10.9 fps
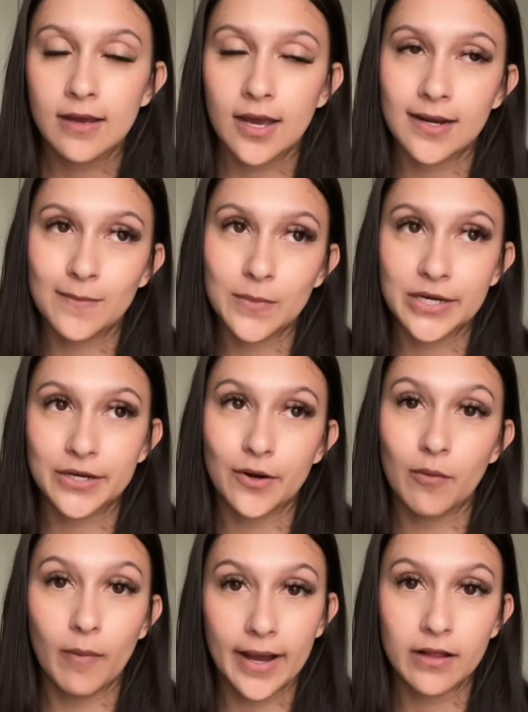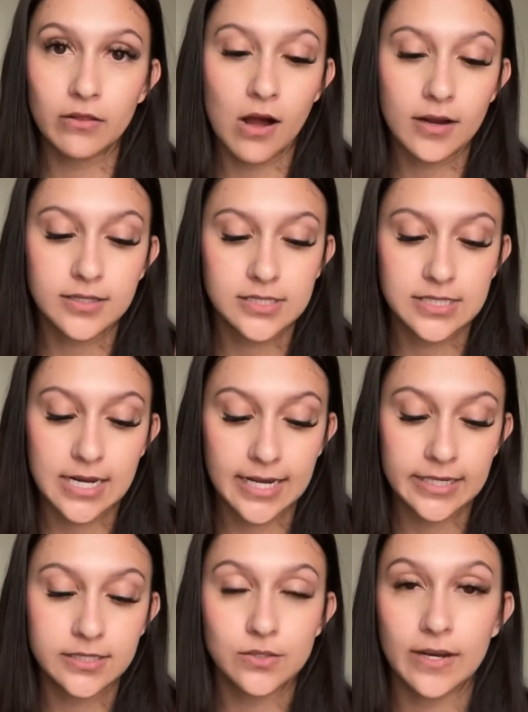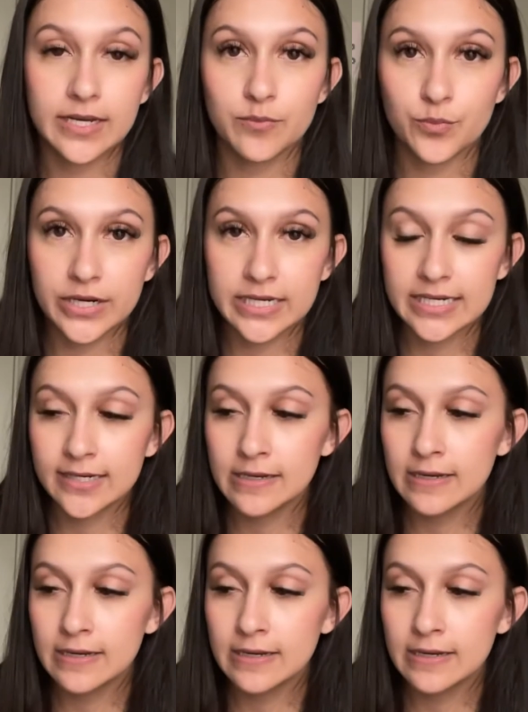and I'm gonna go buy a lock tonight so I can bring it,